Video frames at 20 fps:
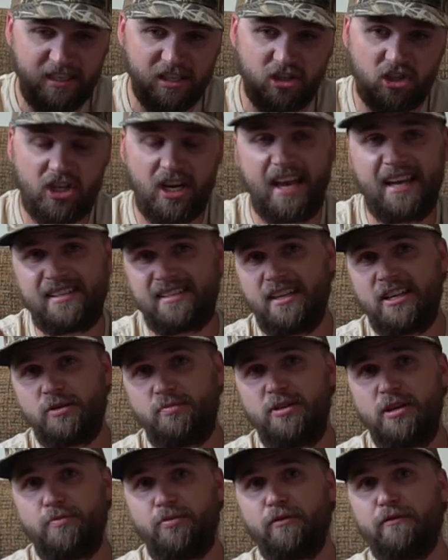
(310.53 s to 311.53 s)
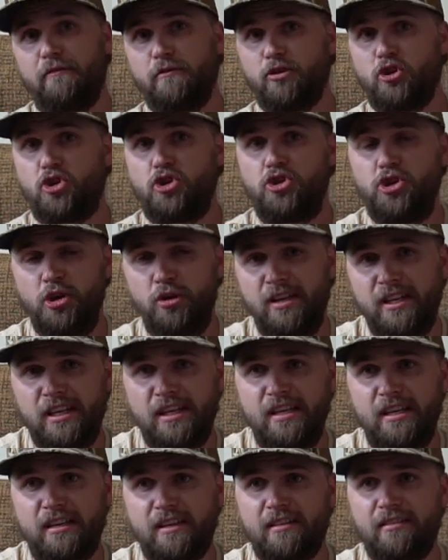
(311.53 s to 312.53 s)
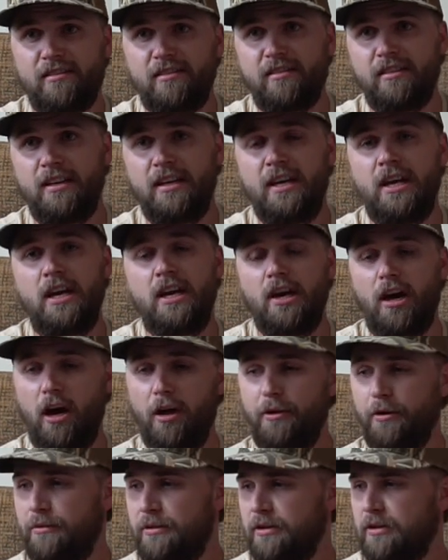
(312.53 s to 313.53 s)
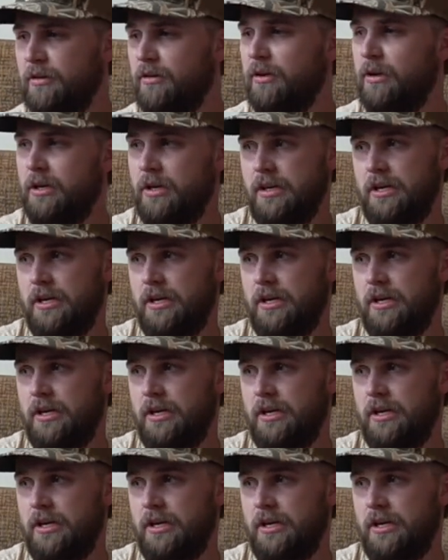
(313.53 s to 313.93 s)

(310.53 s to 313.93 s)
to chastise people for shooting hens, other than